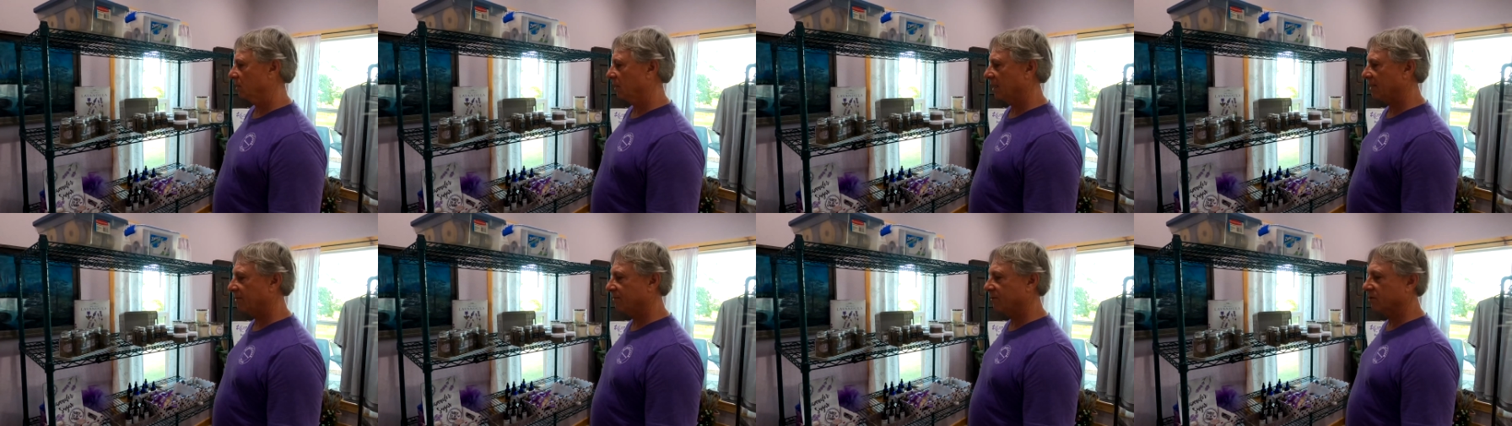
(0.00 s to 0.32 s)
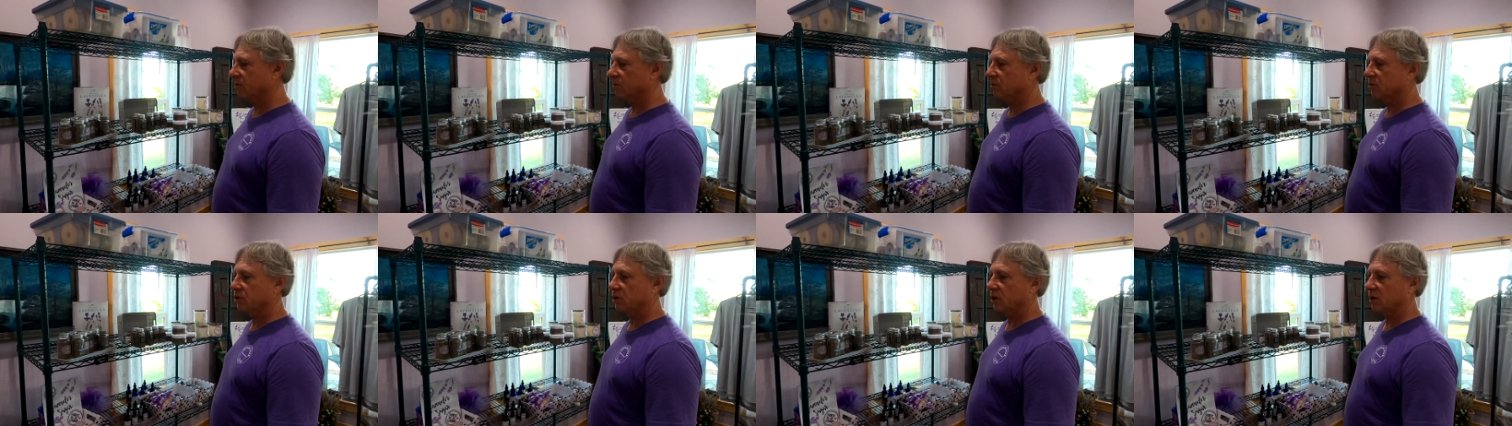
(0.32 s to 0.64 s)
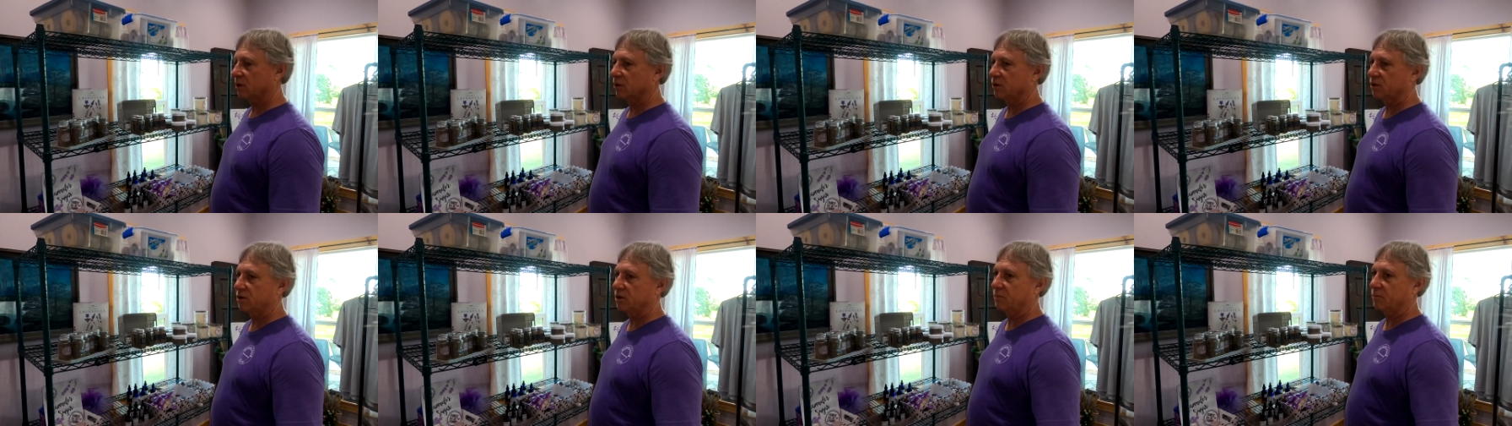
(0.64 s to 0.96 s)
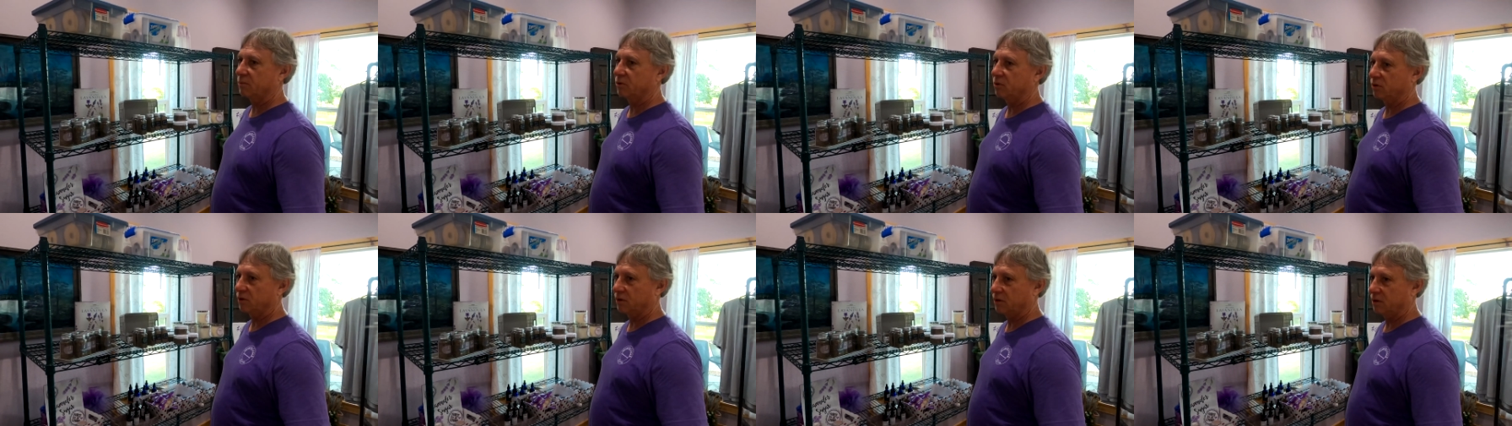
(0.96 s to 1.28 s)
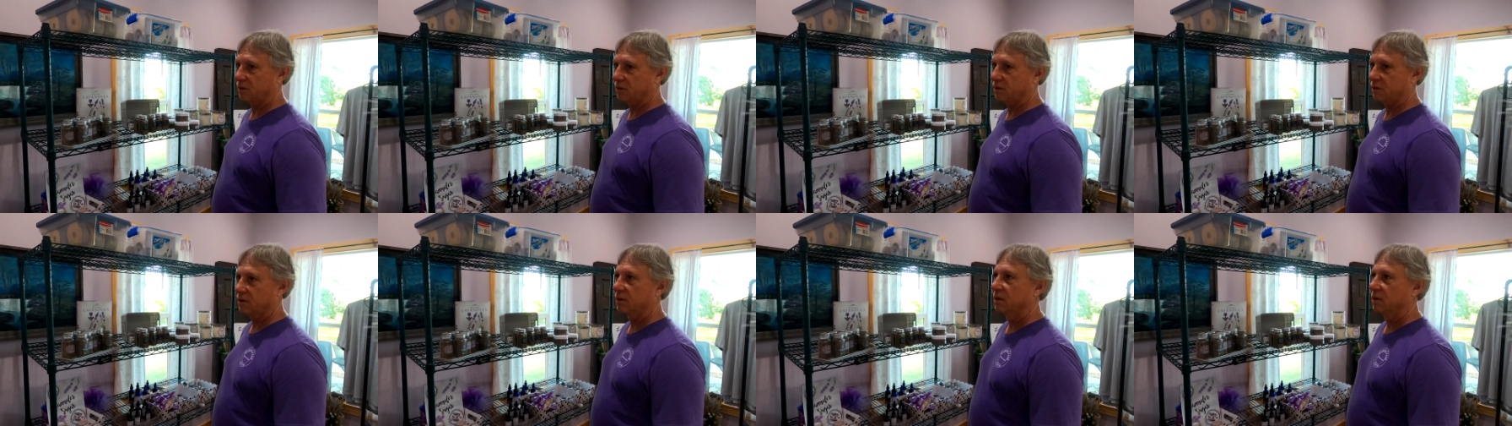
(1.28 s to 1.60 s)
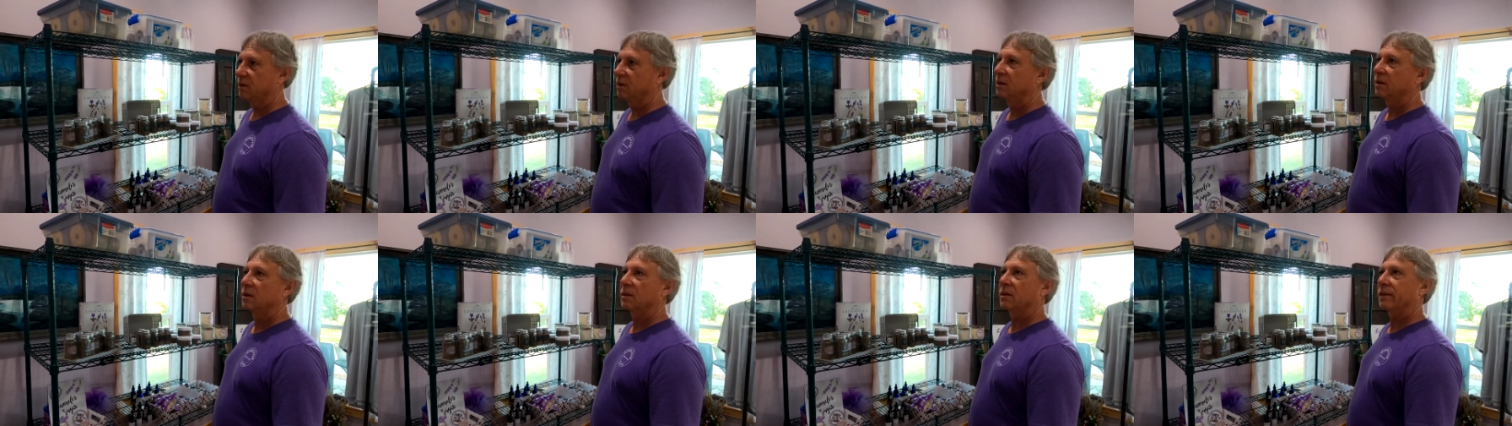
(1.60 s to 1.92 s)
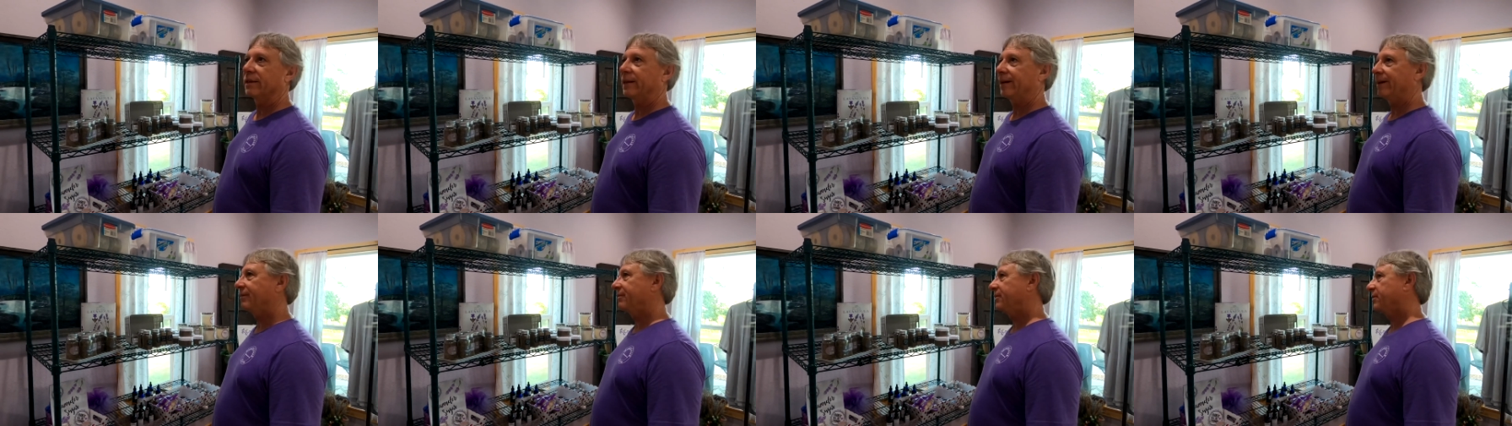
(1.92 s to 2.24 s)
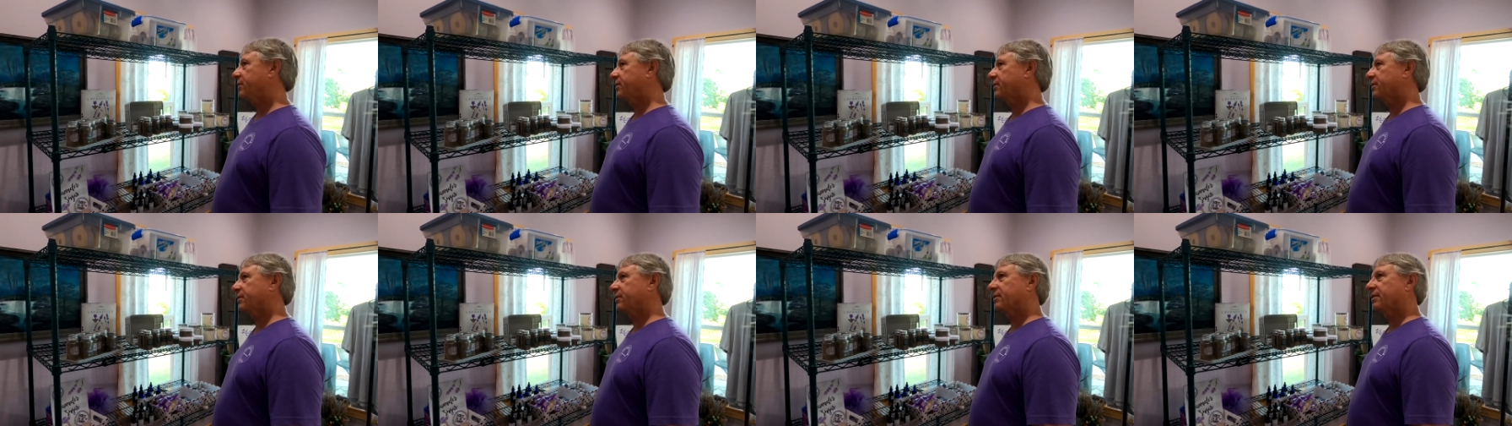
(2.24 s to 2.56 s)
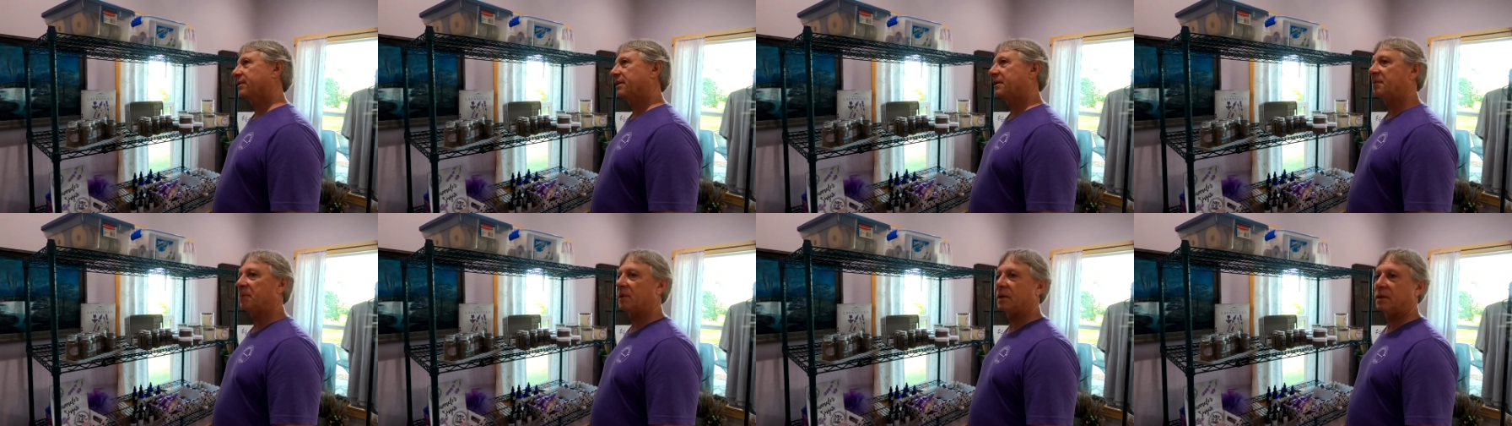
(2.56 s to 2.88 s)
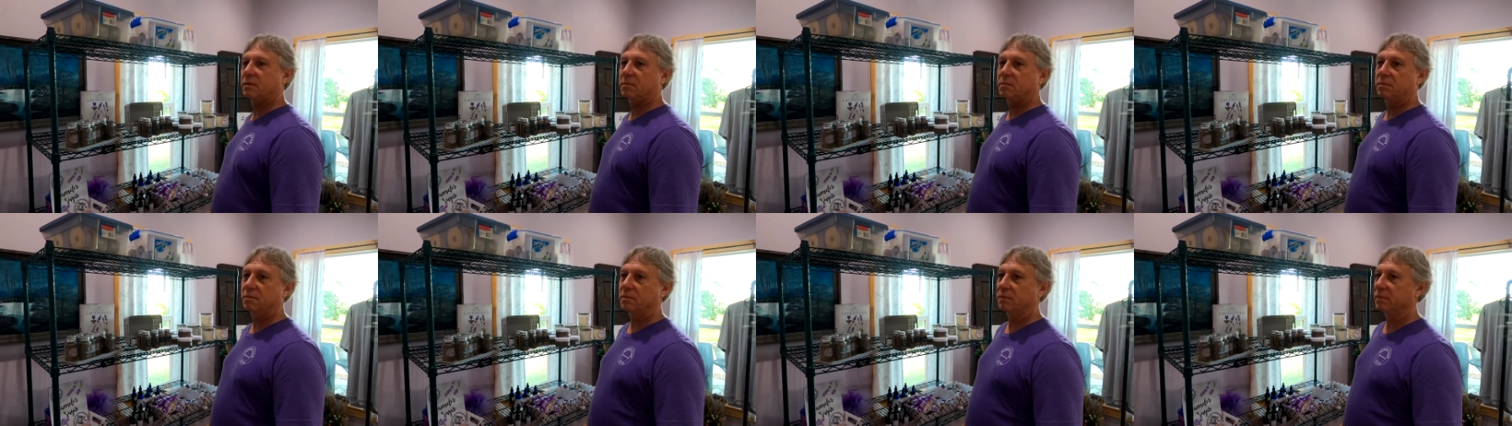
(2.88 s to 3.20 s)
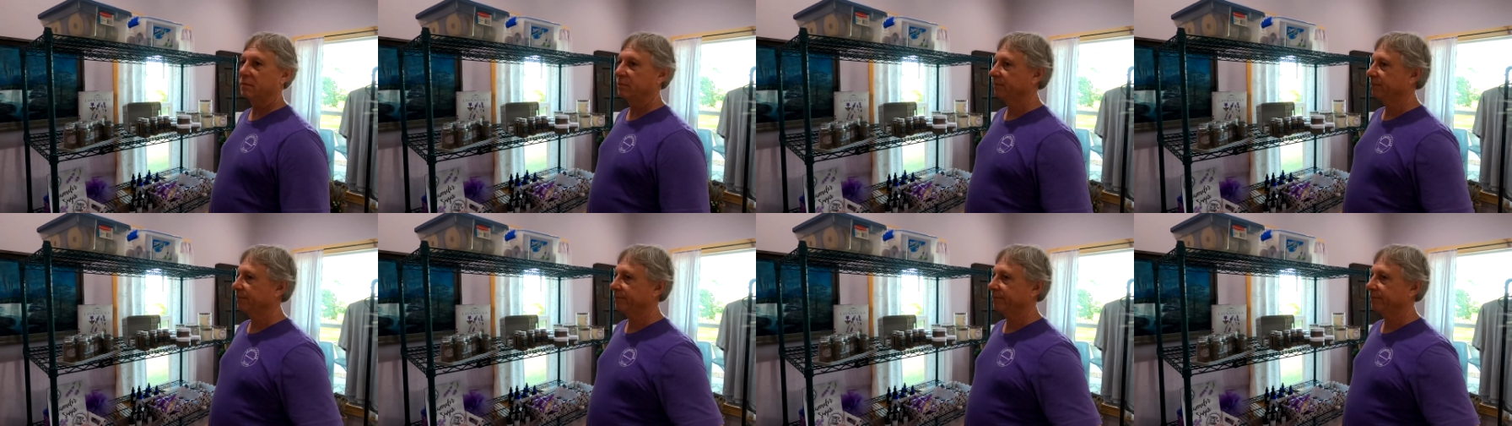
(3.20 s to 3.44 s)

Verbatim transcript: lavender chocolate chip cookies, lavender lemon